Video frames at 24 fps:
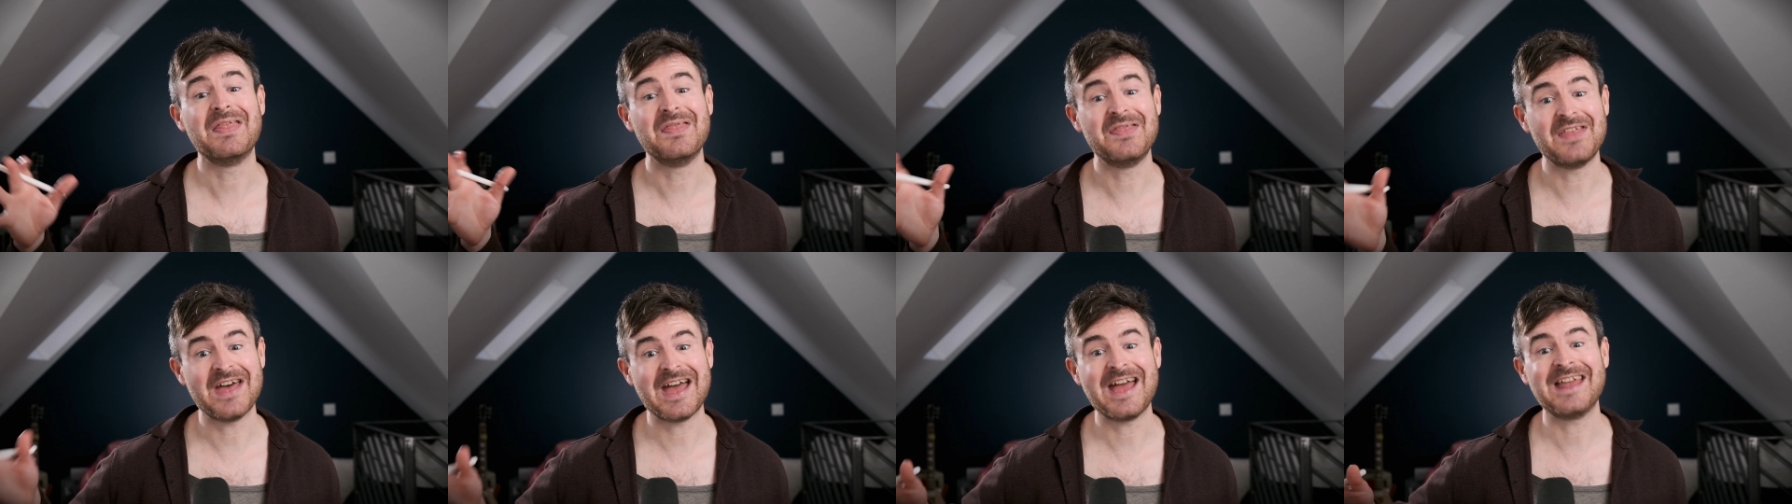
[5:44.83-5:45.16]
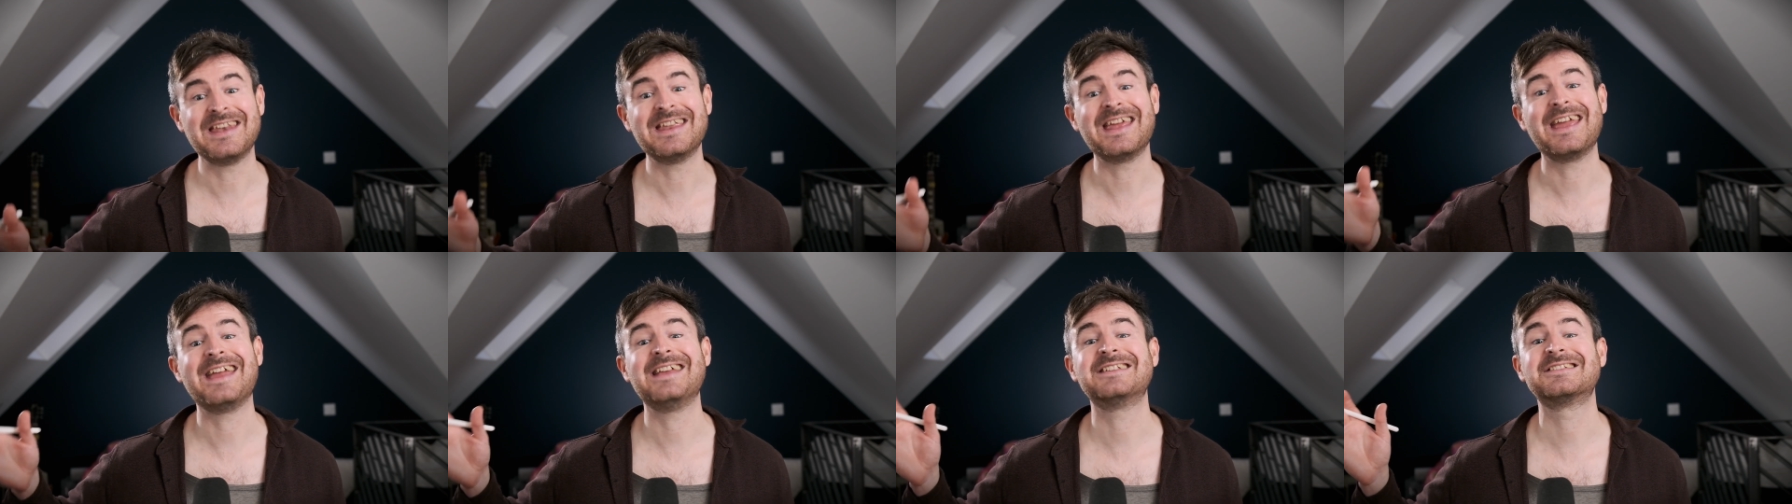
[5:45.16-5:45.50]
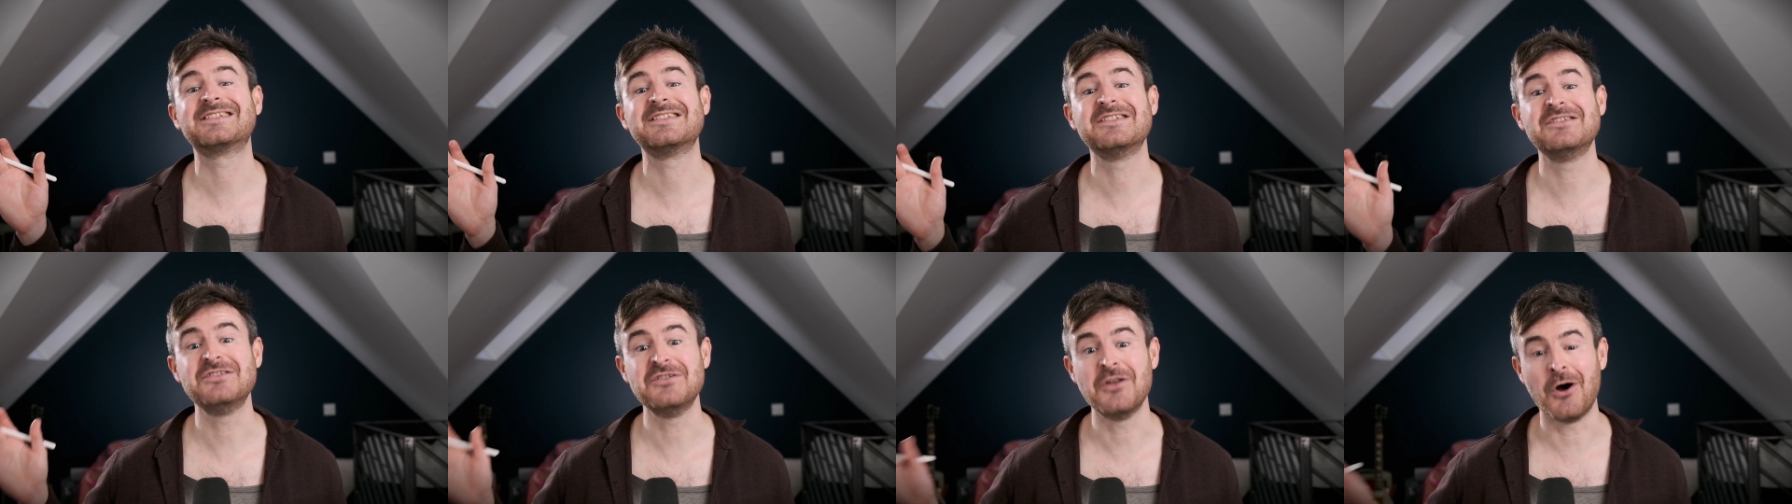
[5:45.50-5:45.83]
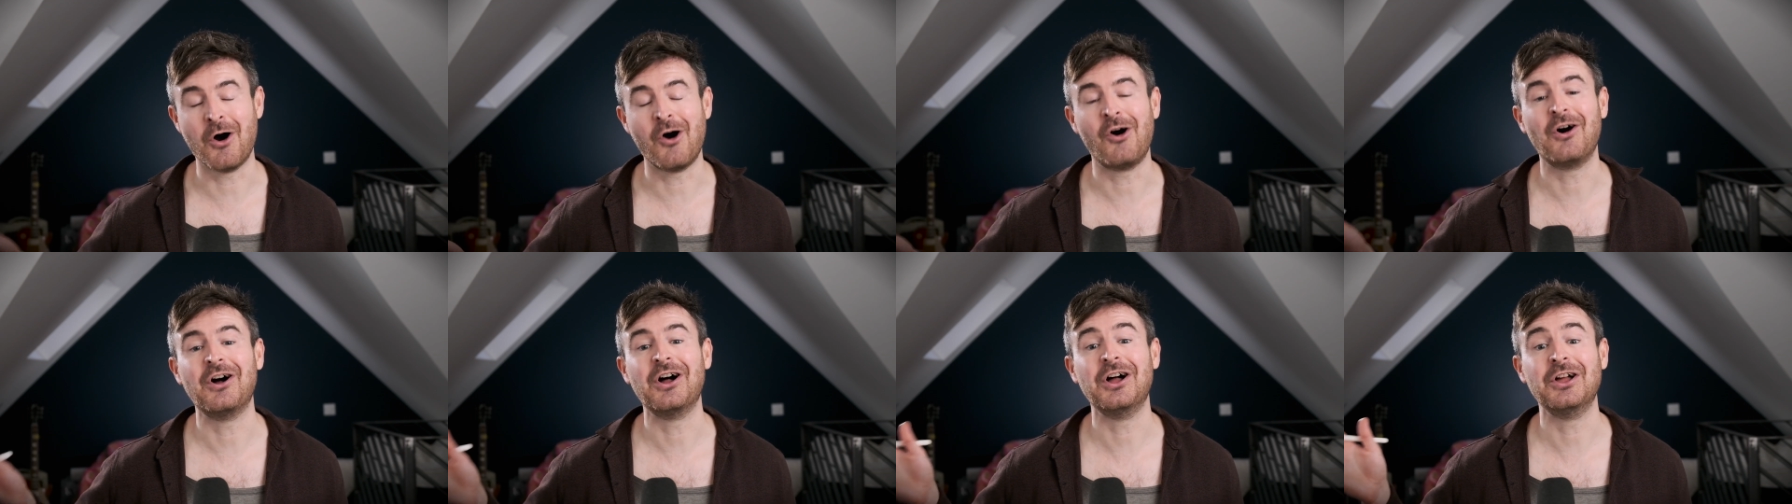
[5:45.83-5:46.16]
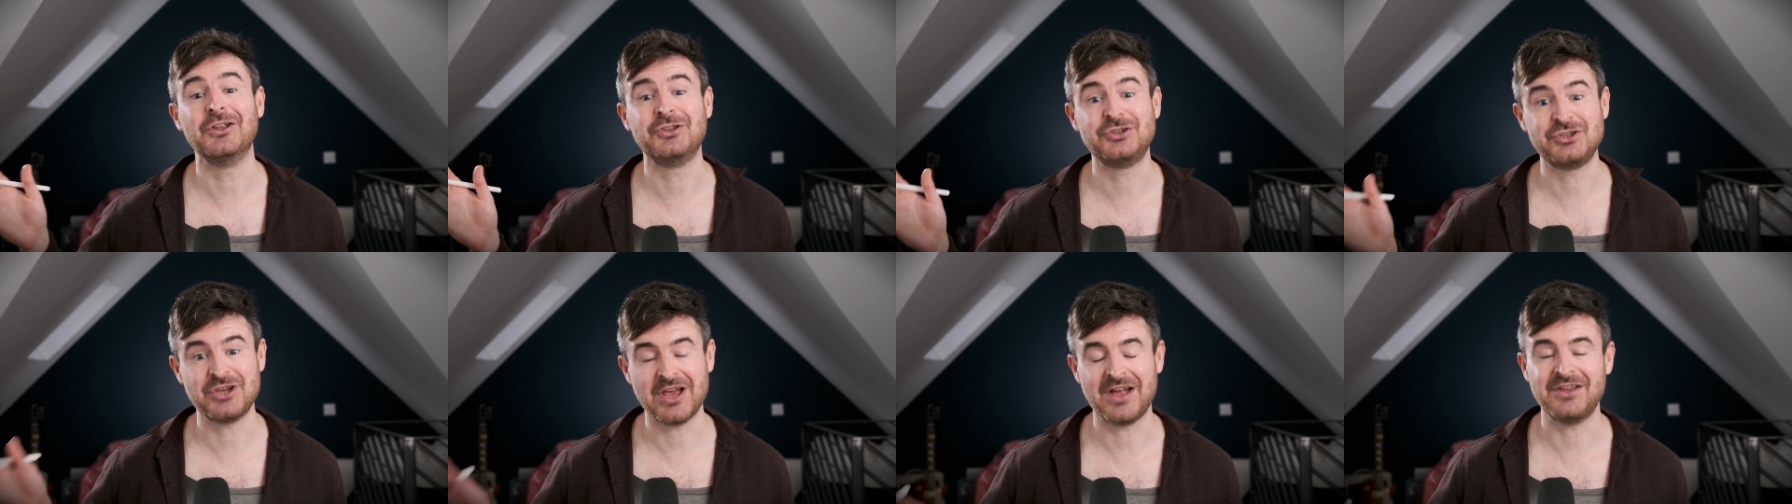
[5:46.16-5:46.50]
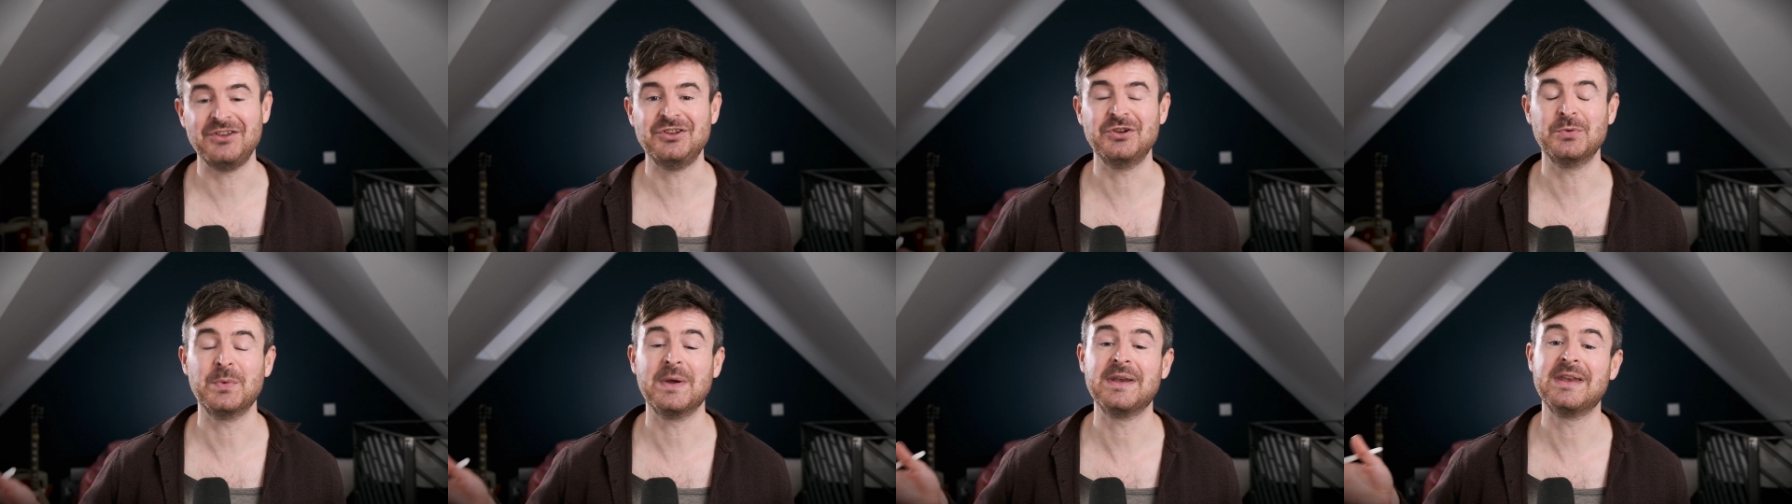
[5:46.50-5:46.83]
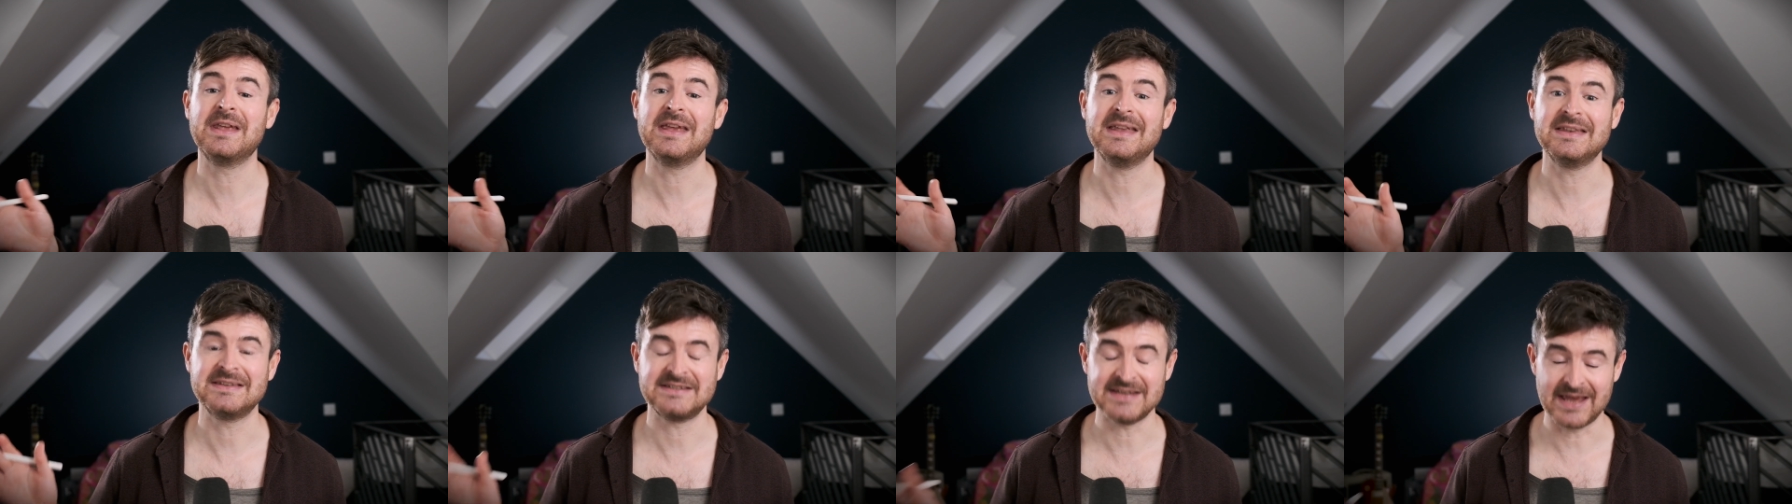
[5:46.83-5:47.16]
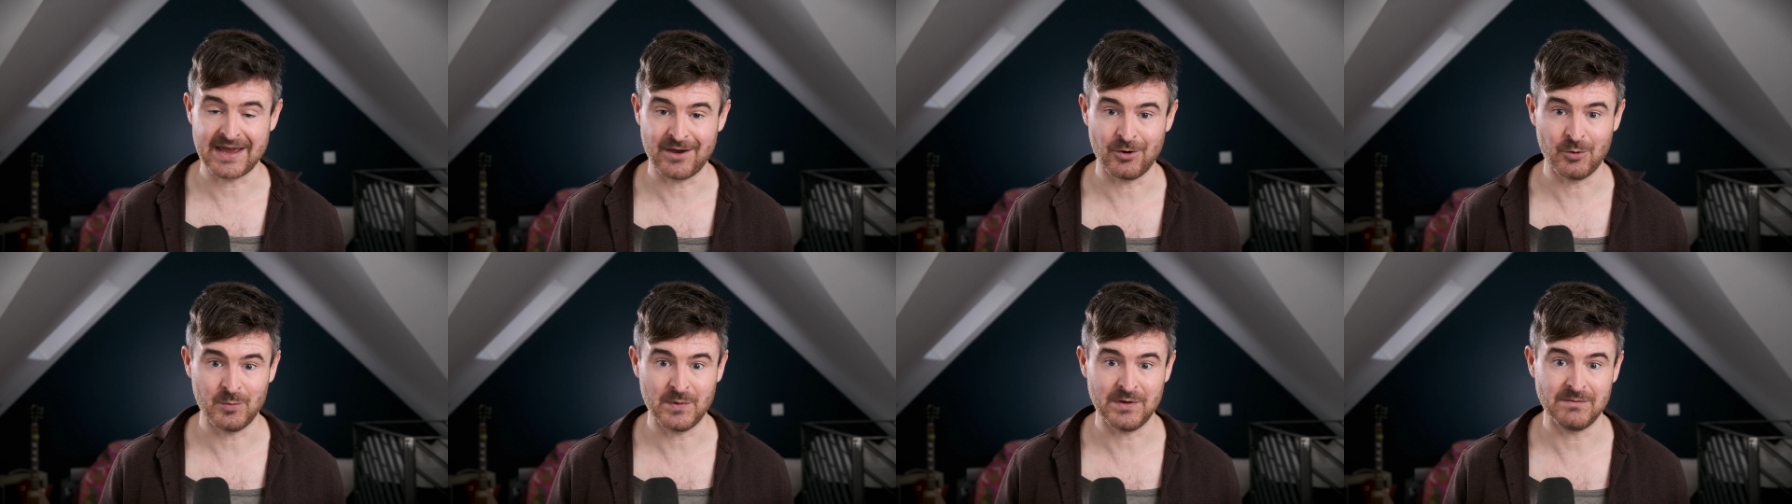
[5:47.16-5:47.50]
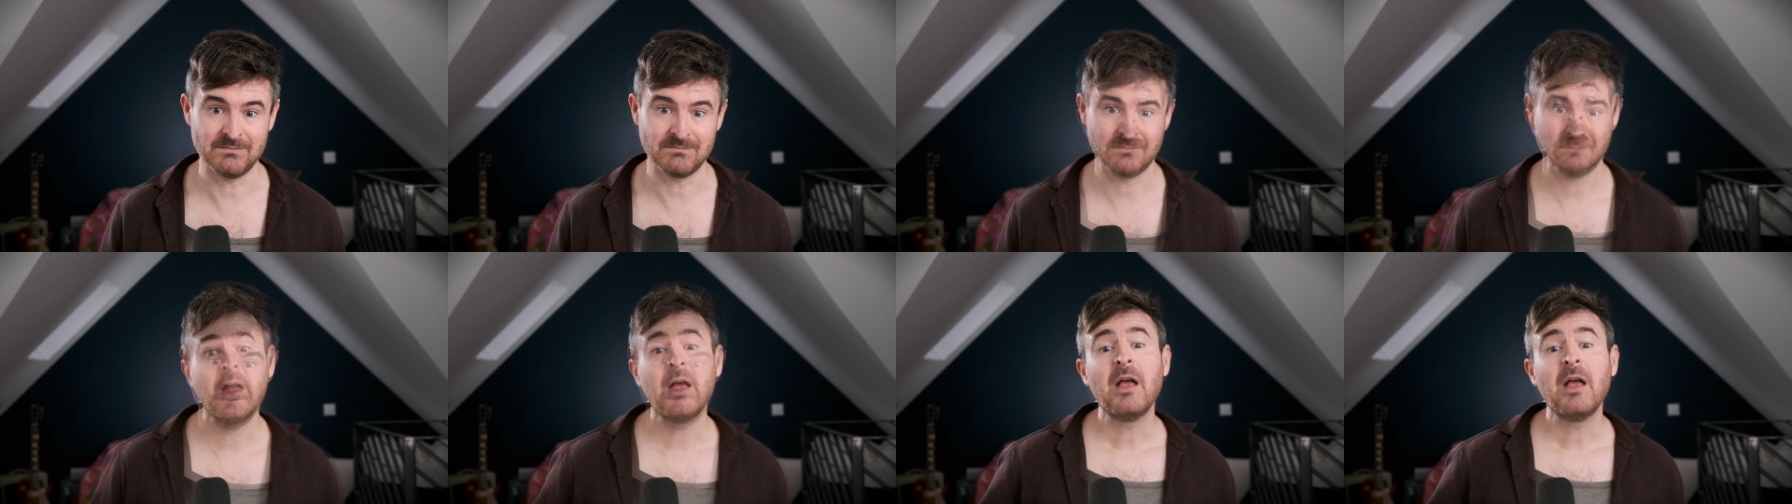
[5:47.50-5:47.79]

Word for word: then it's not a genuine entailment.